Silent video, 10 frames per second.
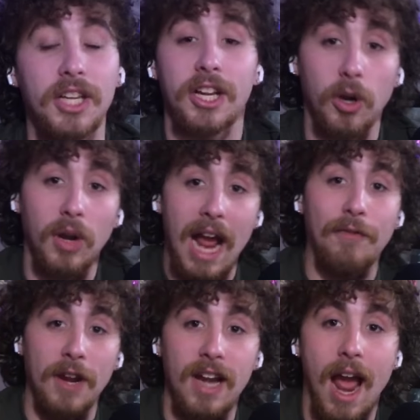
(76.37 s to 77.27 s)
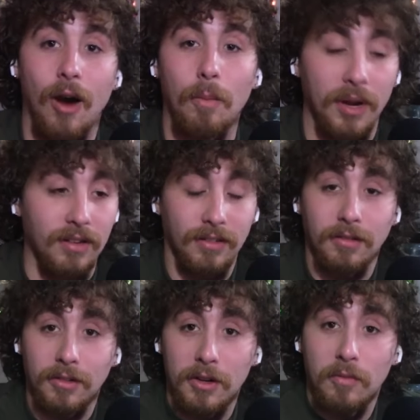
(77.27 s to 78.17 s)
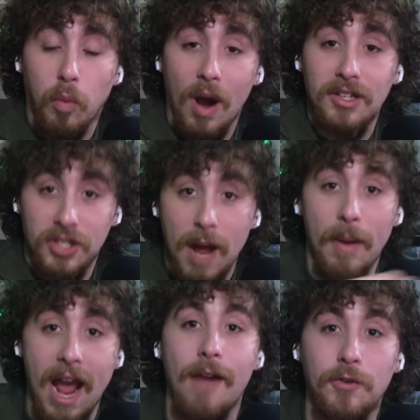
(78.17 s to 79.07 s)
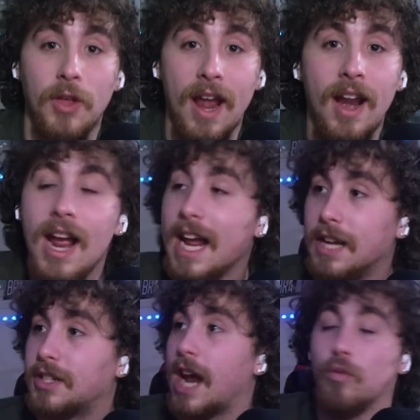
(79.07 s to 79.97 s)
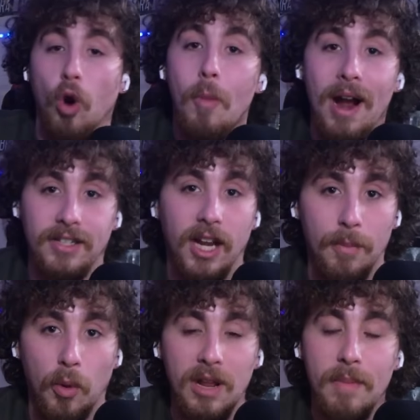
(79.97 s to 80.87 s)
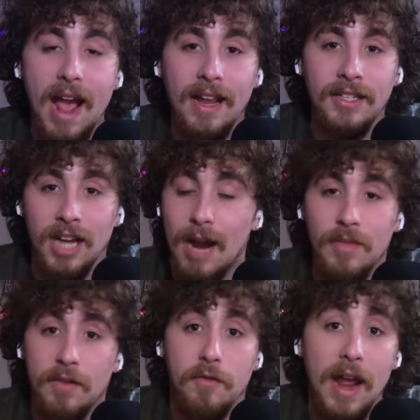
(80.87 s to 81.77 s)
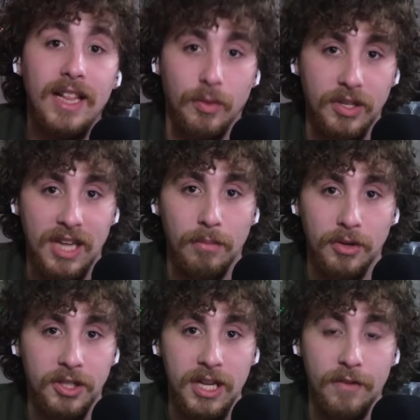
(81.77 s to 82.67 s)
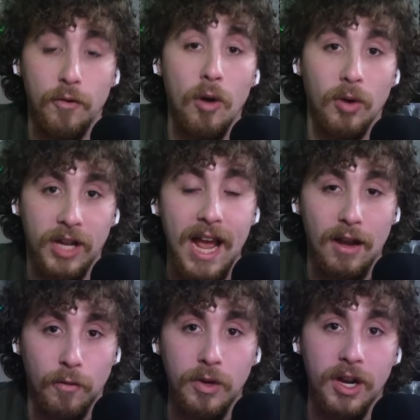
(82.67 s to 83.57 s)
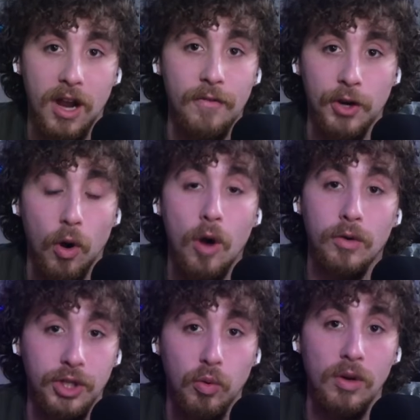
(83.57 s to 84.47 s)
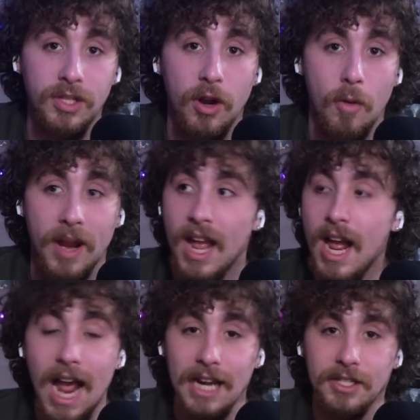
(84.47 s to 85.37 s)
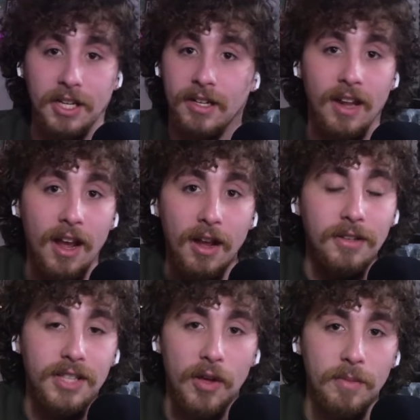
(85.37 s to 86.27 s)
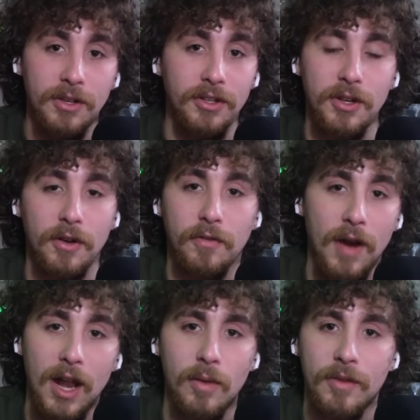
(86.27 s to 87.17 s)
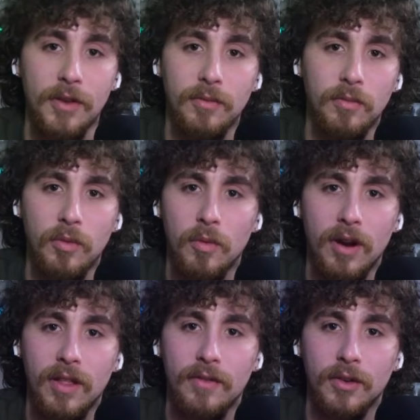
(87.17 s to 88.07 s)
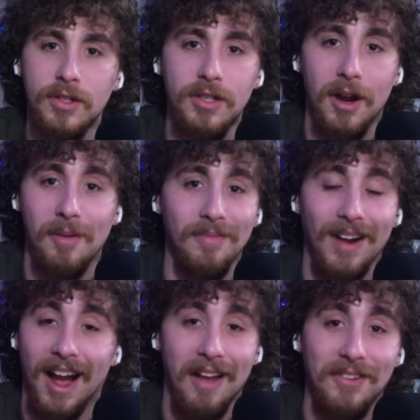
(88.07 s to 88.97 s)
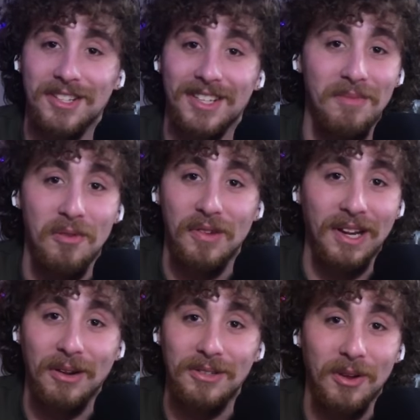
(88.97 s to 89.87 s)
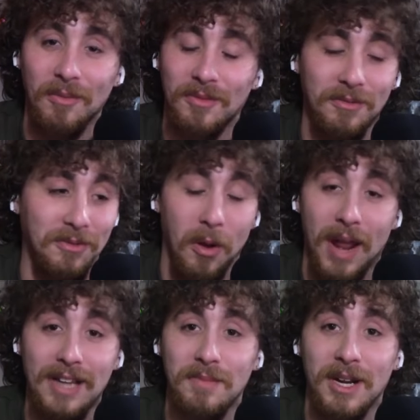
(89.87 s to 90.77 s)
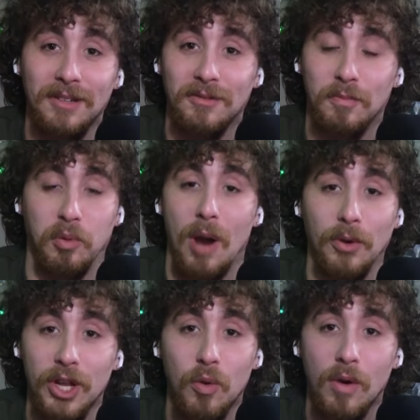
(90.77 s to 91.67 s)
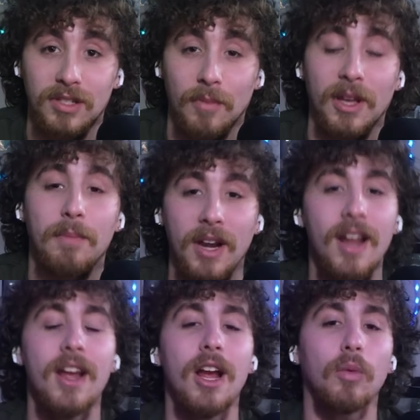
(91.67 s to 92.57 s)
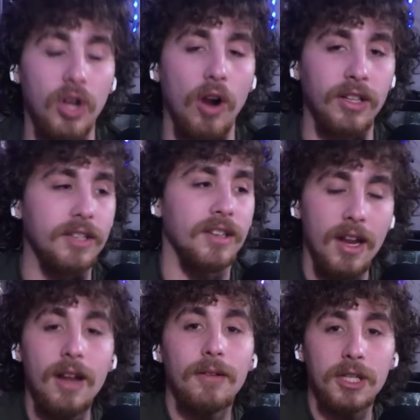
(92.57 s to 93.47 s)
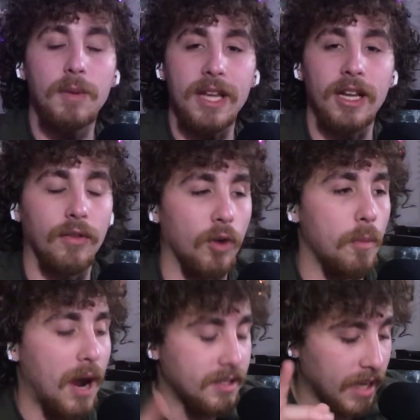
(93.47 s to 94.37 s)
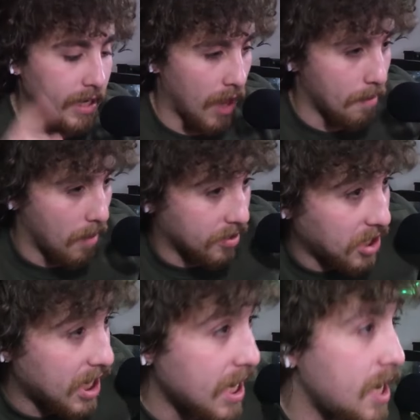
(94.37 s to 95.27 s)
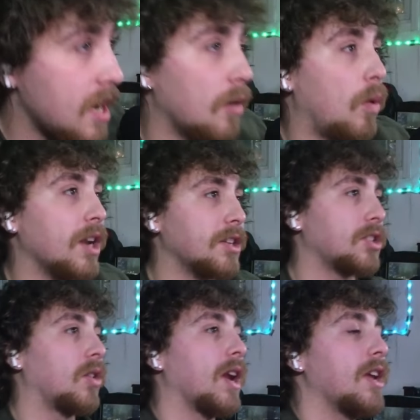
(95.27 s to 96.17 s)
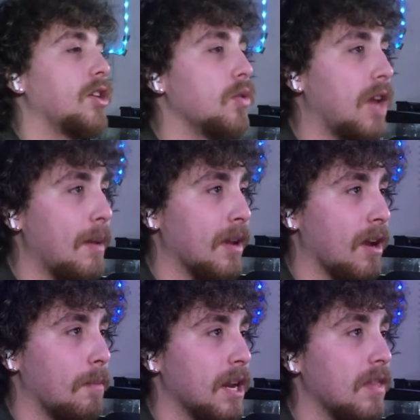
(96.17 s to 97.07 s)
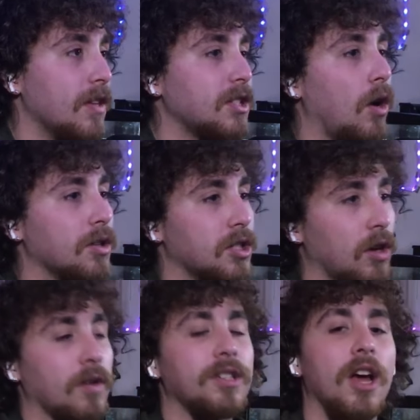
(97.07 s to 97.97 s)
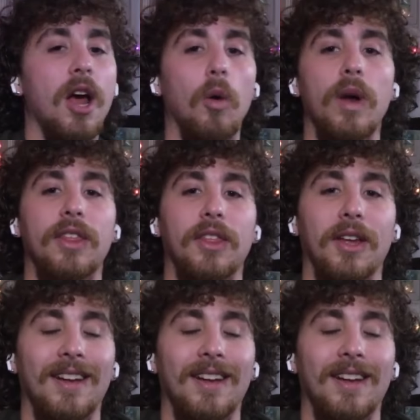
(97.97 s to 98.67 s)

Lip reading: See, you're laughing now, but one step after that is a robot teleporting back in time that vaguely resembles the former California governor Arnold Schwarzenegger, and he's gonna tell him you to follow him if you want to live or something. I haven't seen the movie in years. Don't ask me to properly quote something. But regardless, speaking of robots, Elon Musk, he wanted to start a new gaming company, and this all starts with